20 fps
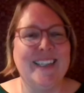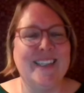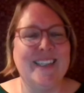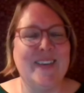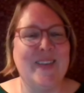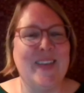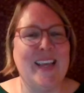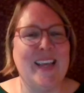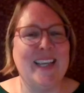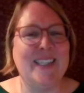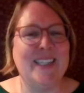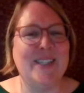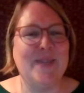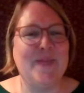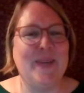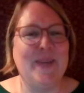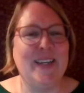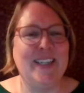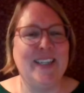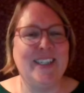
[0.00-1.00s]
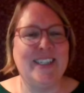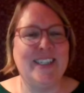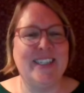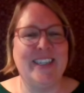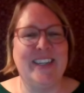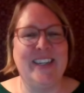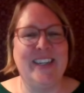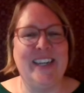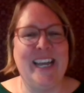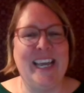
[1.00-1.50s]
So thanks so much.
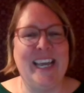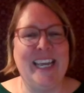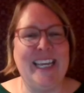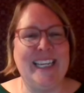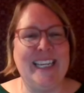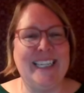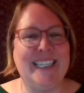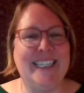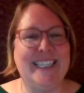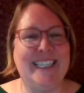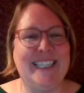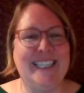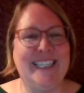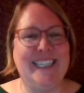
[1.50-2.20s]
Good night.